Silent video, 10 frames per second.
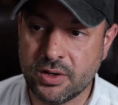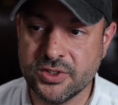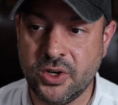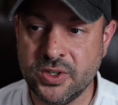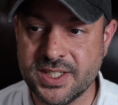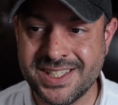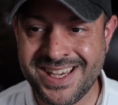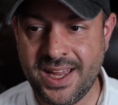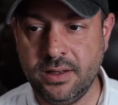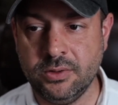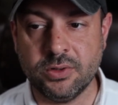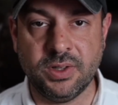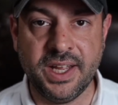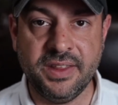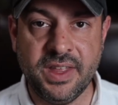on set look
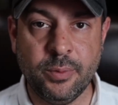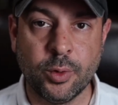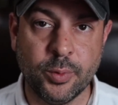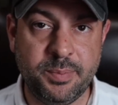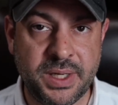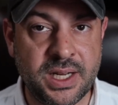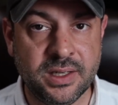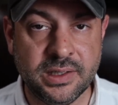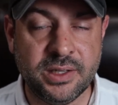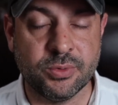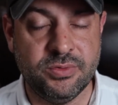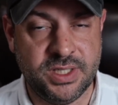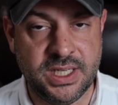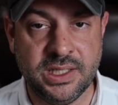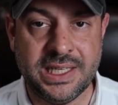like they were repeatedly,
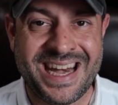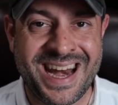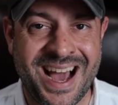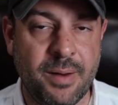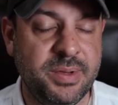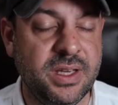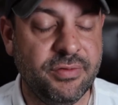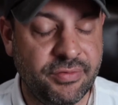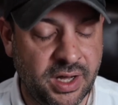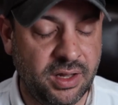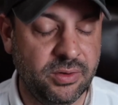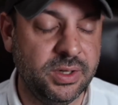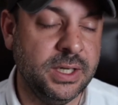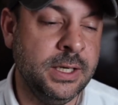routinely not being followed.